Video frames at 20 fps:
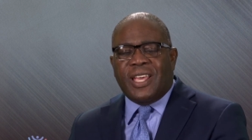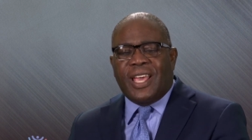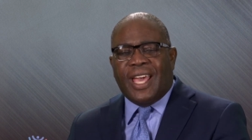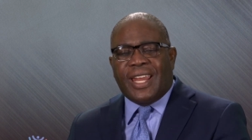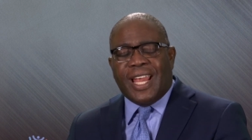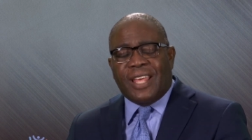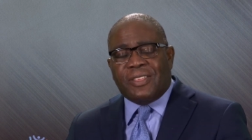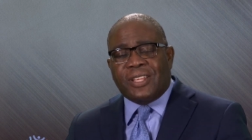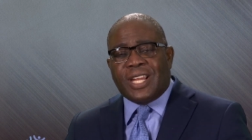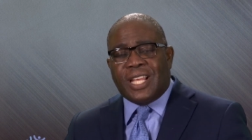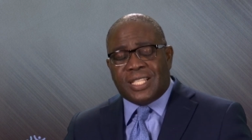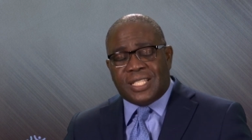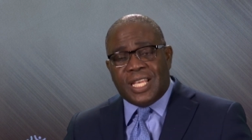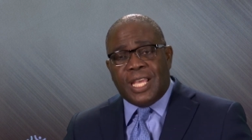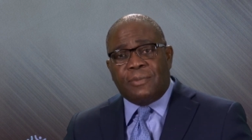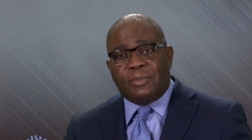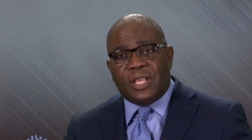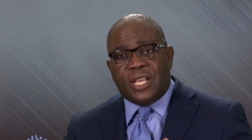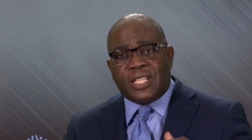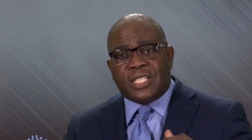And I think that
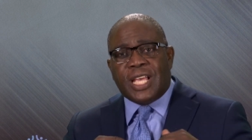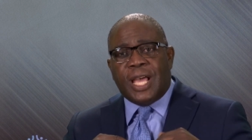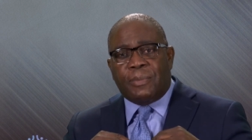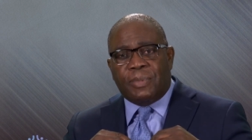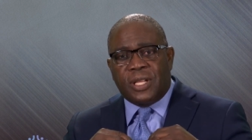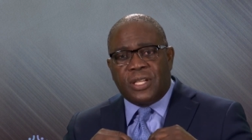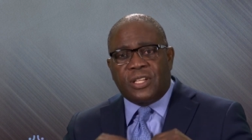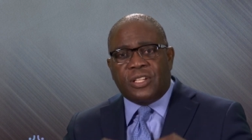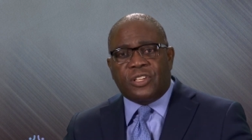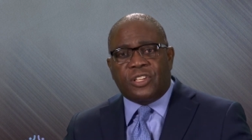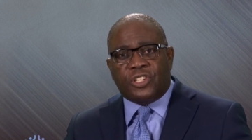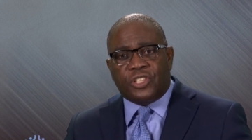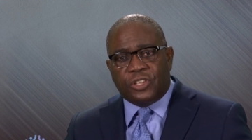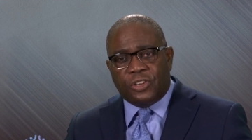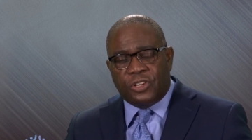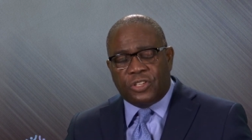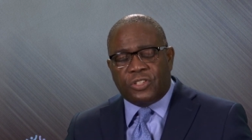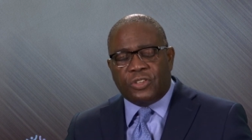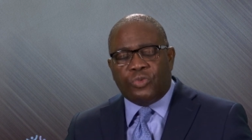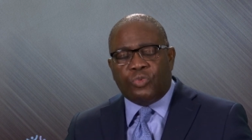same thing is happening in the
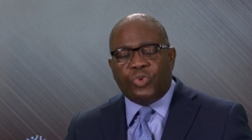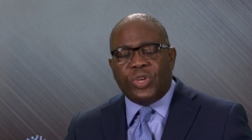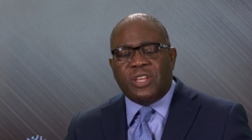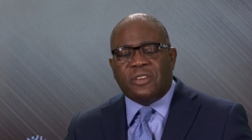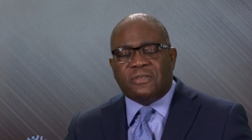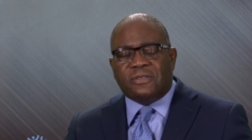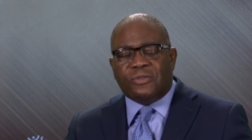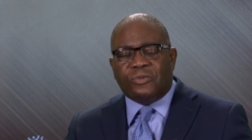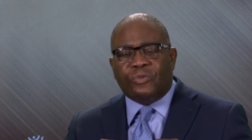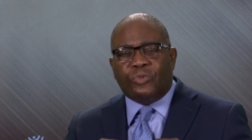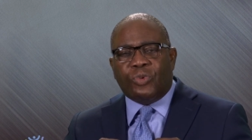church. We have,